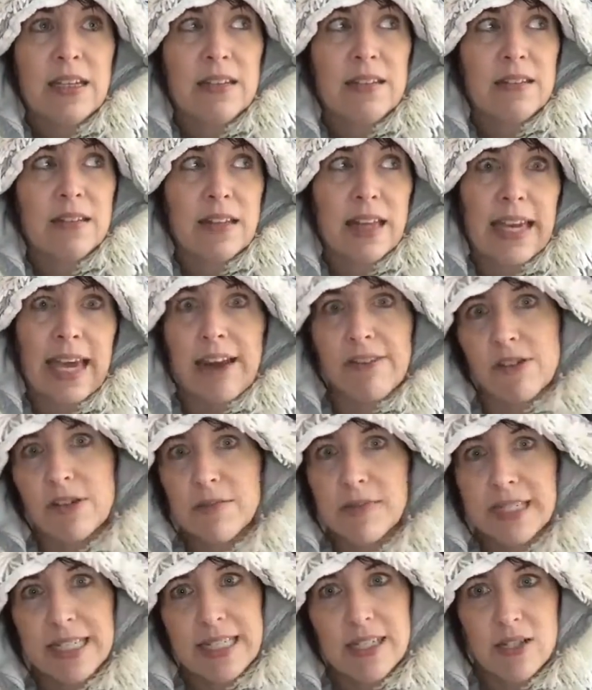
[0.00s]
like
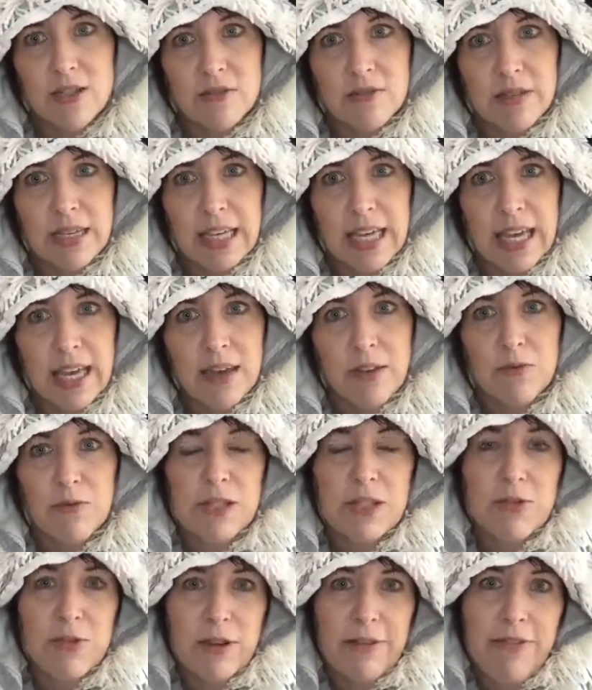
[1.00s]
everybody's doing it, we
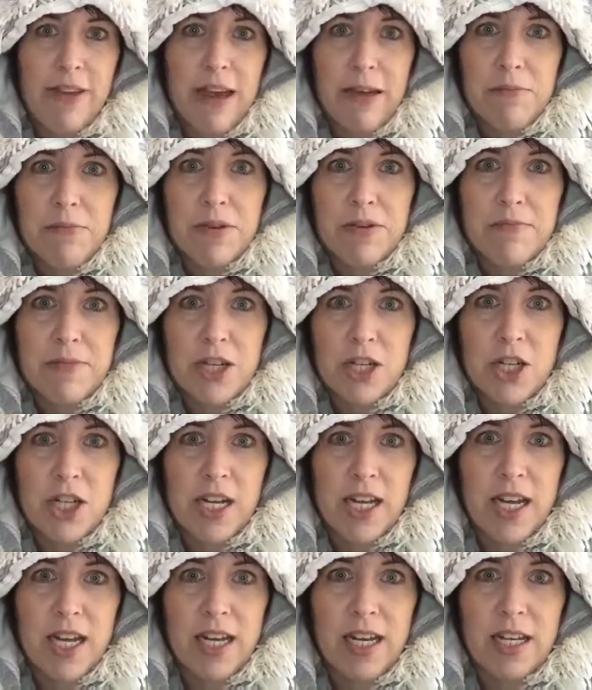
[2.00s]
sort of have
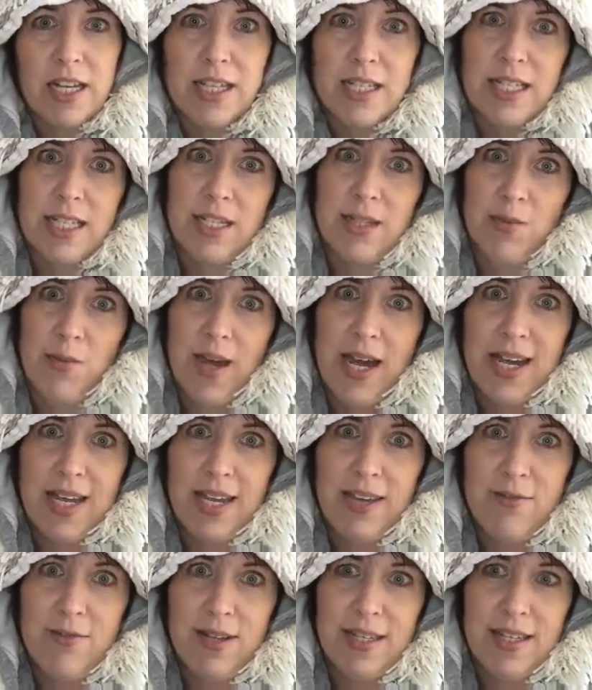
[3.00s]
permission because it's
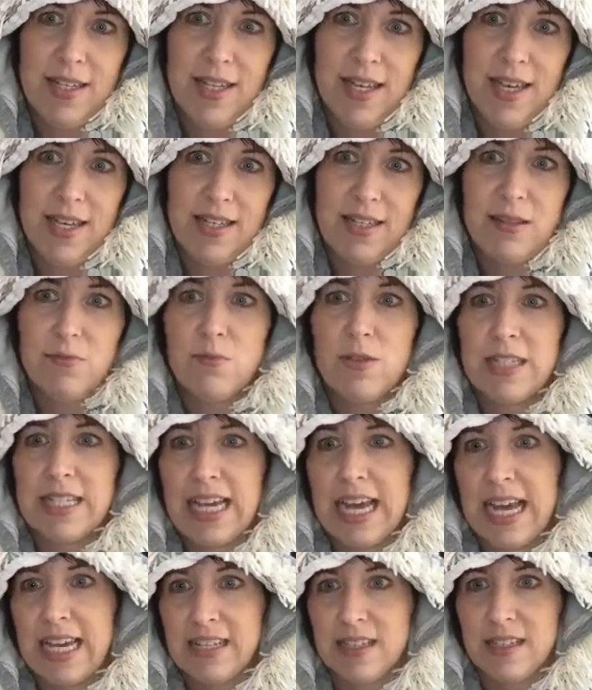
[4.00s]
Wacky Wednesday. Someone's
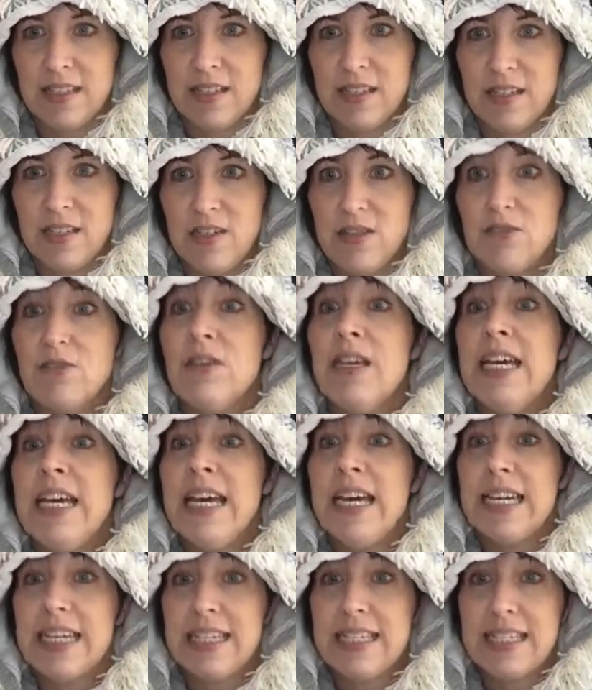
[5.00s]
asked us to.
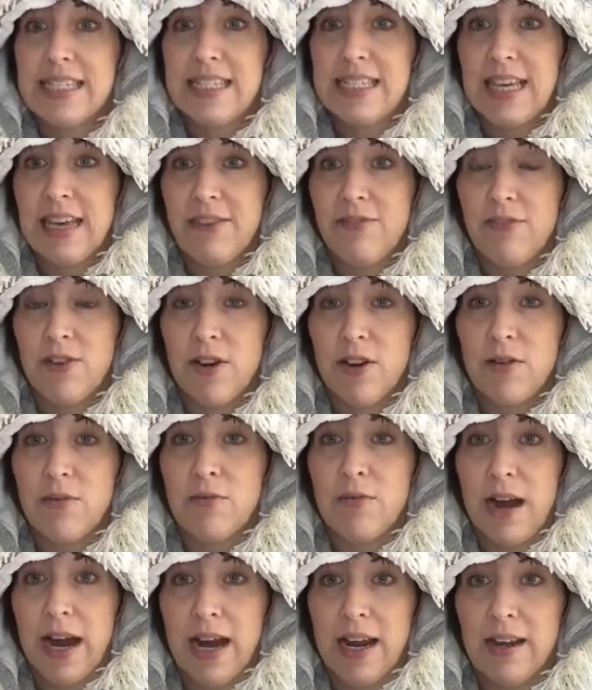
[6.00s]
It's safer,
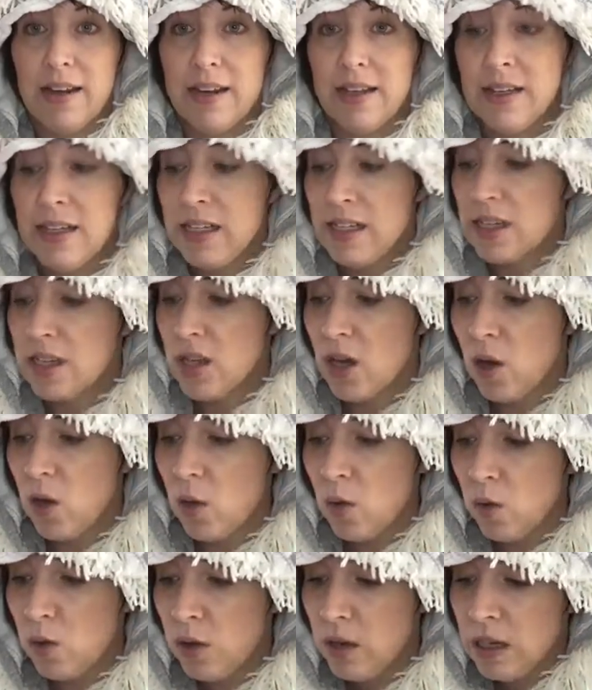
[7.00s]
right?
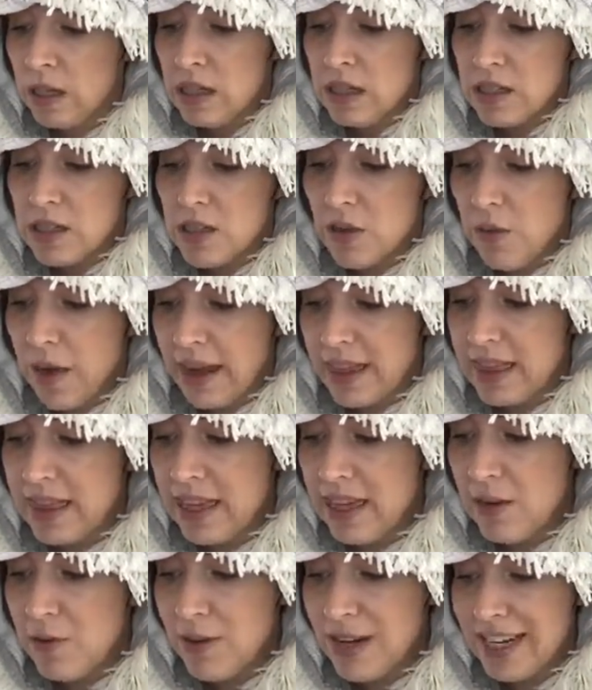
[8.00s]
So I
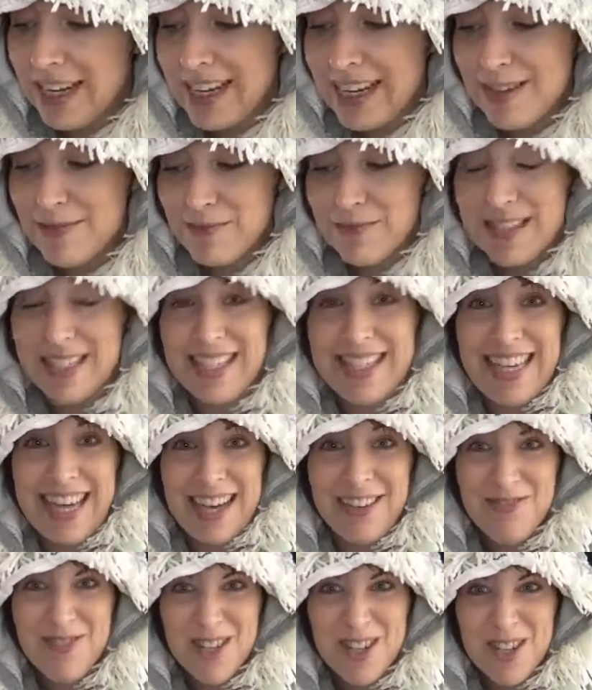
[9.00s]
think what it comes
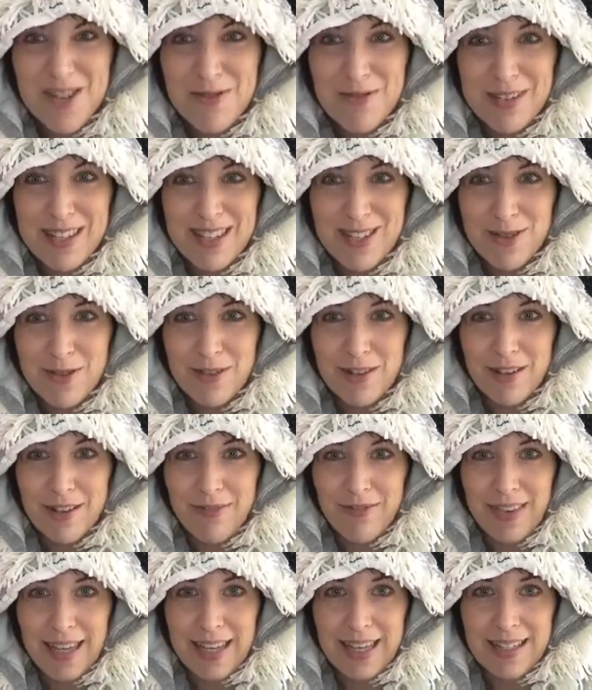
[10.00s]
down to is sort
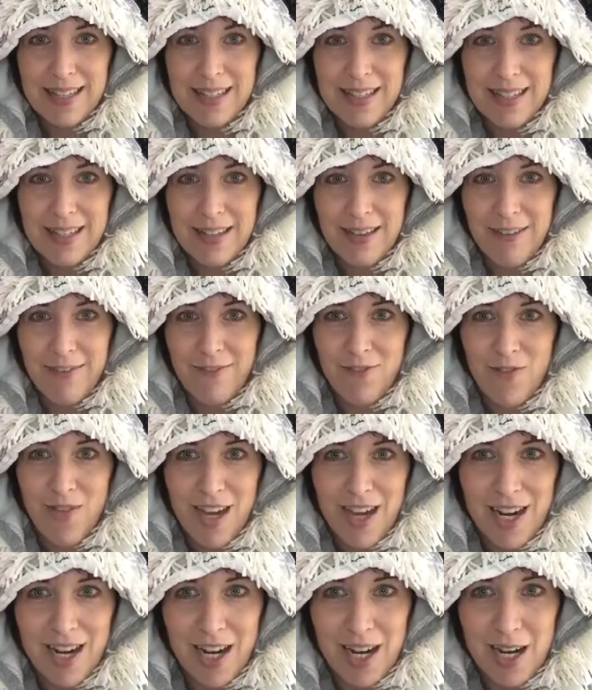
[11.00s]
of this
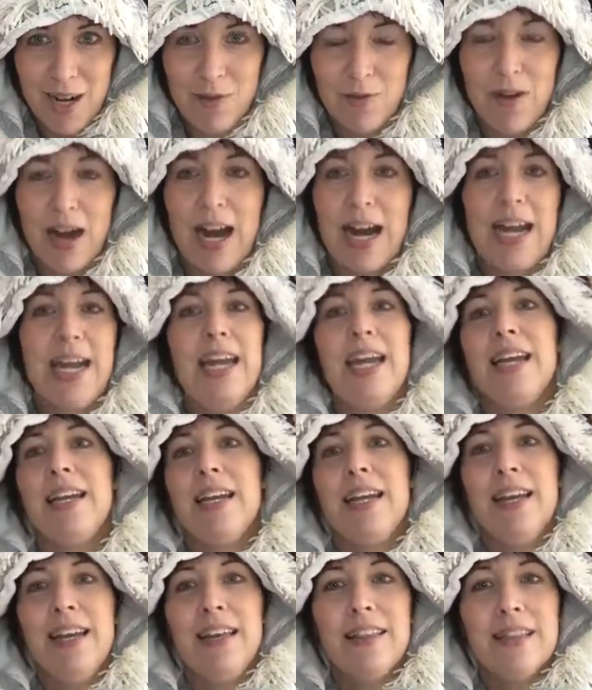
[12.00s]
fear, right?
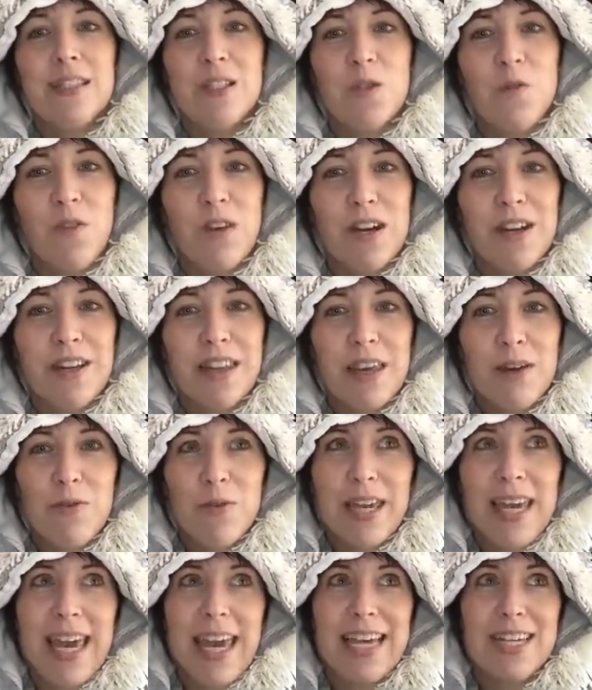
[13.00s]
This fear that we
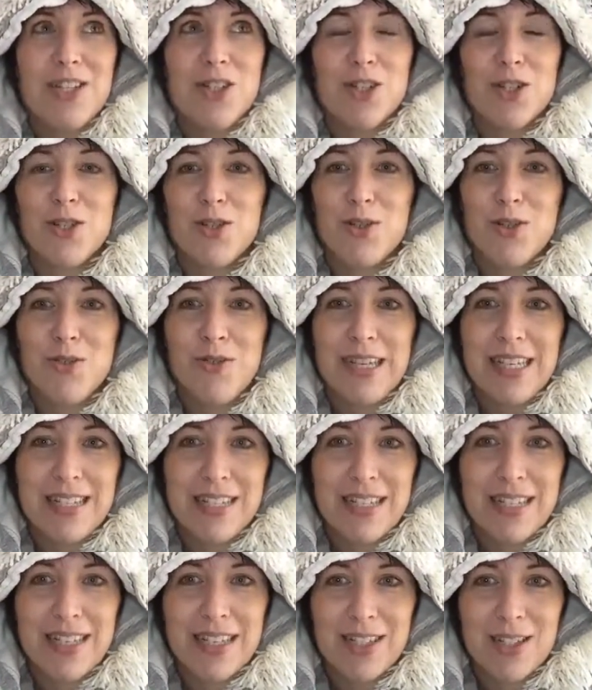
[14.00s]
can't just do these
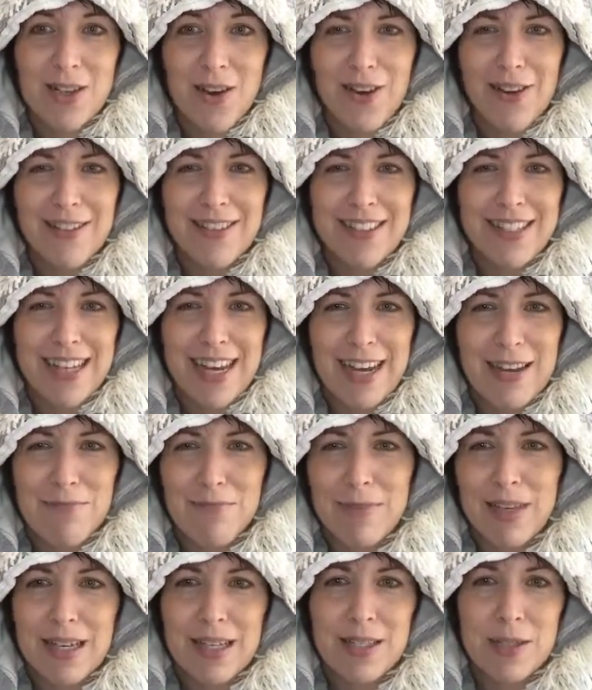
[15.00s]
things all the time
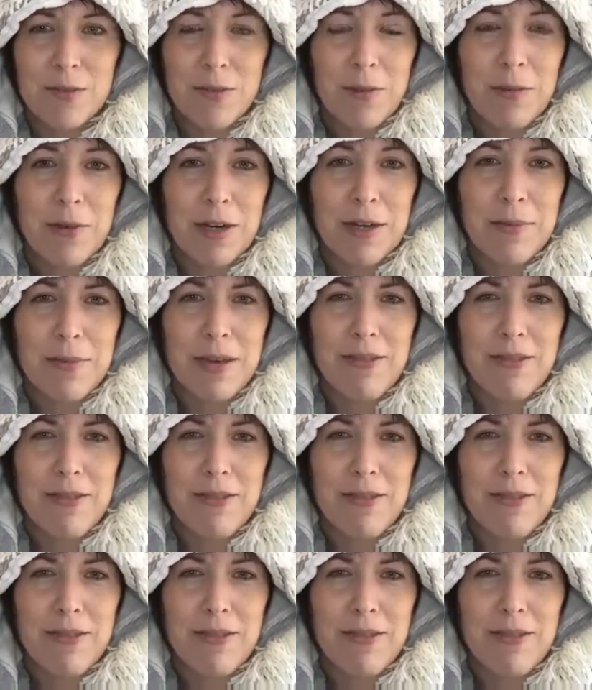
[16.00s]
because we want to be